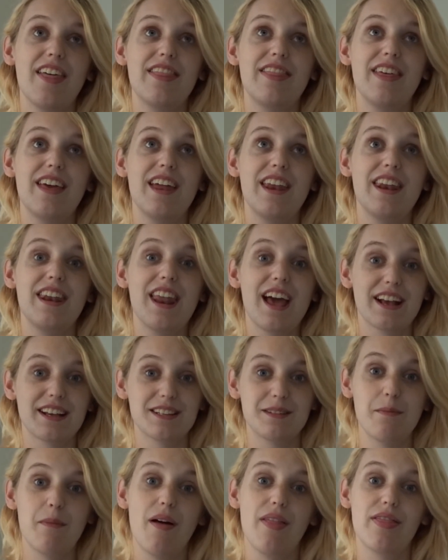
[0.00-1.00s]
that
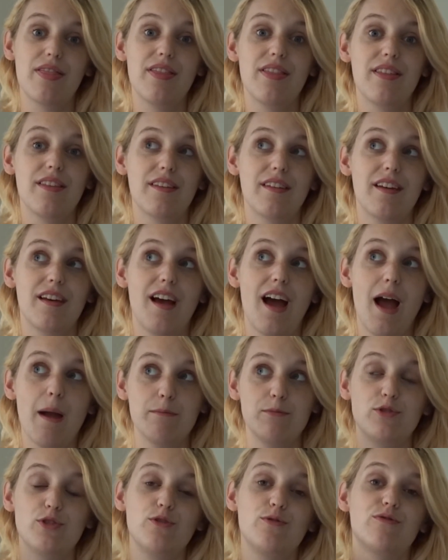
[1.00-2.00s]
next month
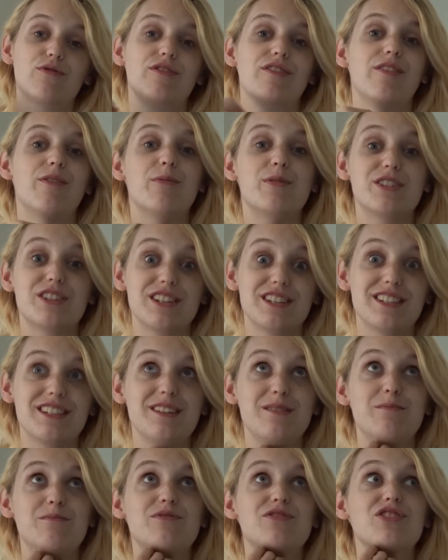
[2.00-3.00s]
I'm due, which
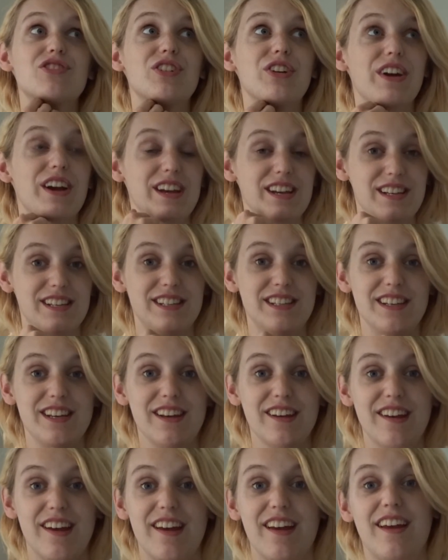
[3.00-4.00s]
seems
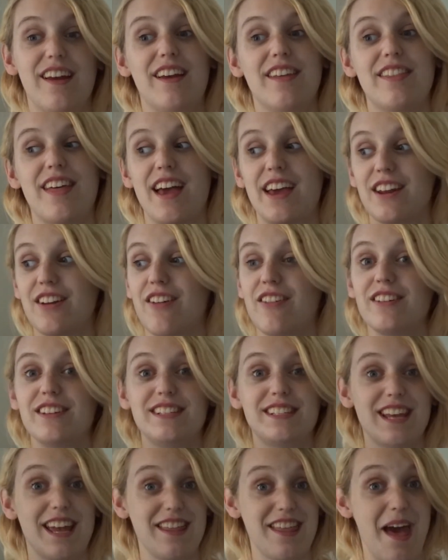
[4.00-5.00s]
crazy that I can already
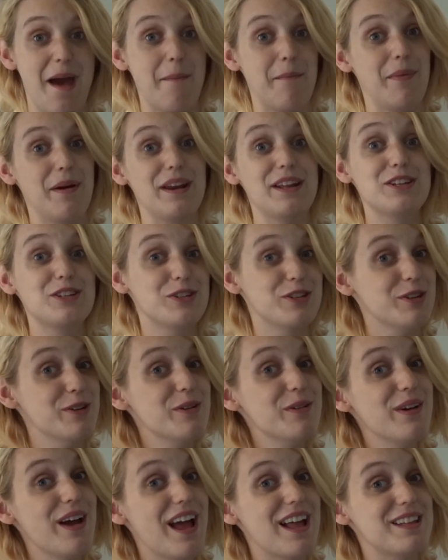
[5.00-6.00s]
say that, but it's
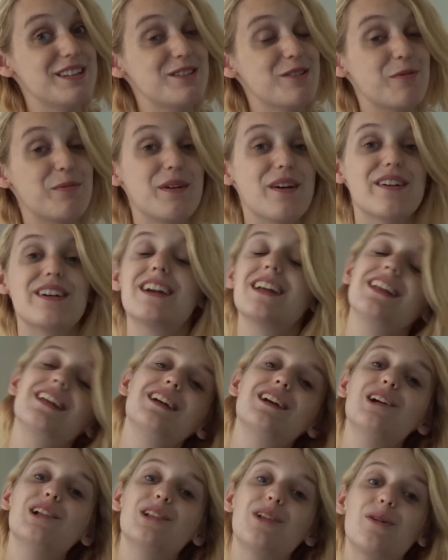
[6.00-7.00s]
true. And so we are
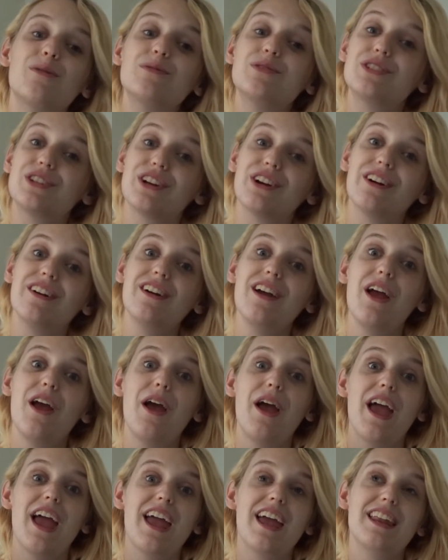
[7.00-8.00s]
getting closer.
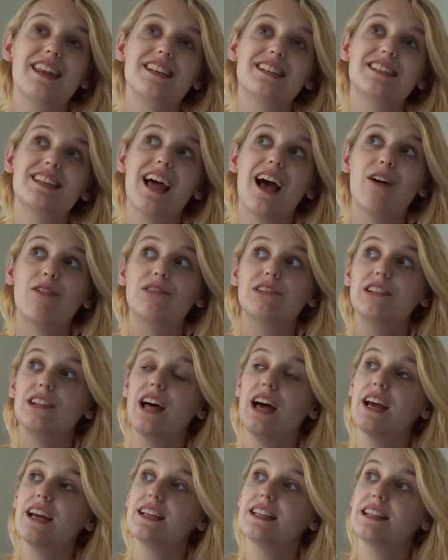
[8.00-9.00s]
It is now
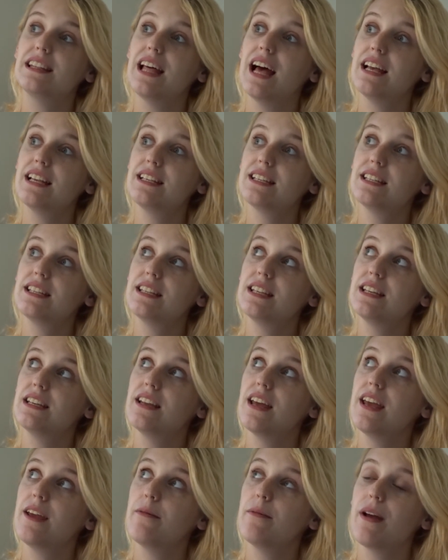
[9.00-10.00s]
less
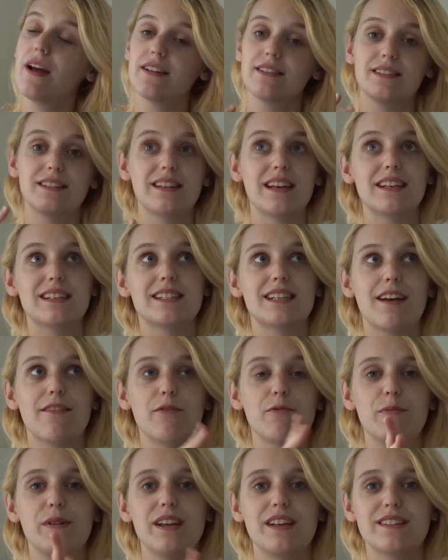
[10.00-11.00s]
than 8, yeah, it's like
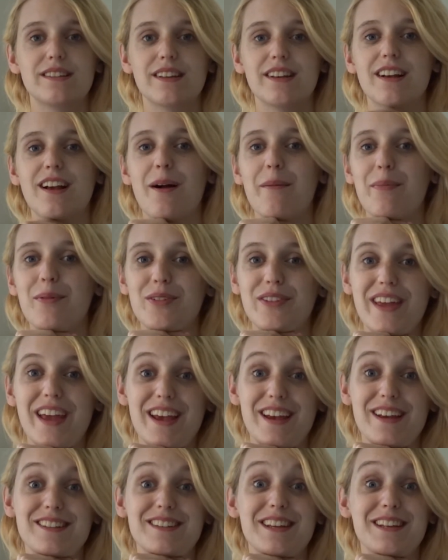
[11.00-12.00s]
7 weeks and a couple of
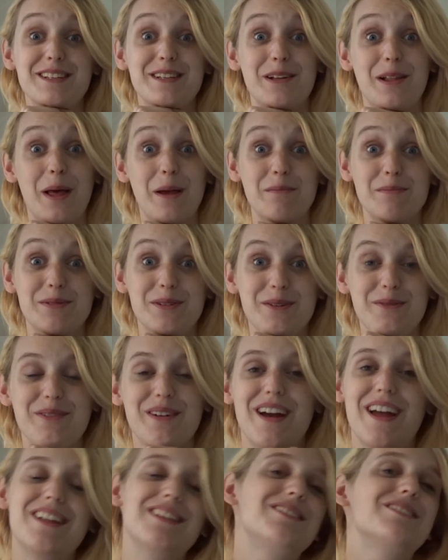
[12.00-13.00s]
days until I'm due.
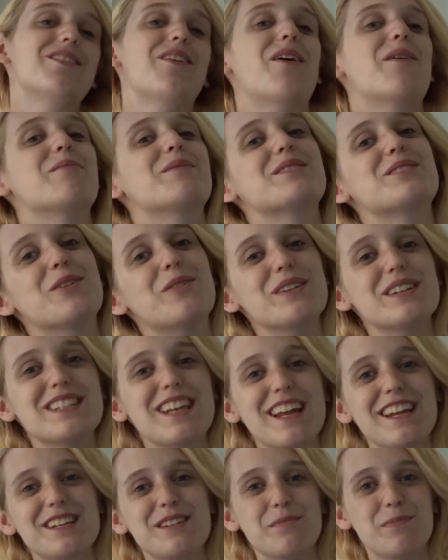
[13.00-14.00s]
And so I'm so
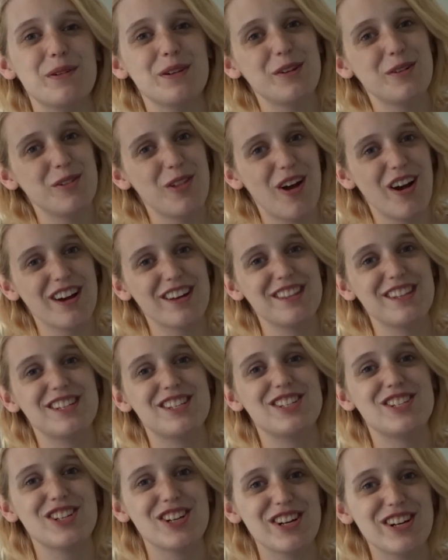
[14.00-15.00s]
excited to bring you along in
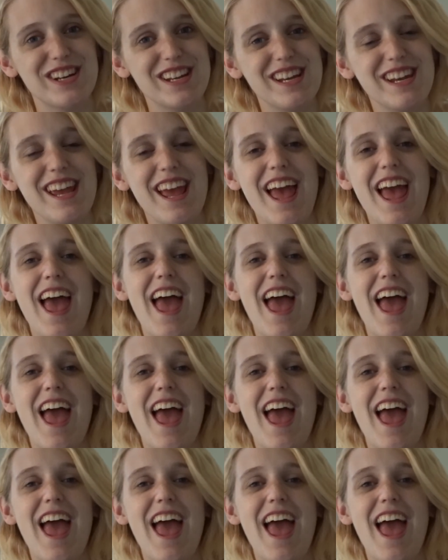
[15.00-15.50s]
this journey,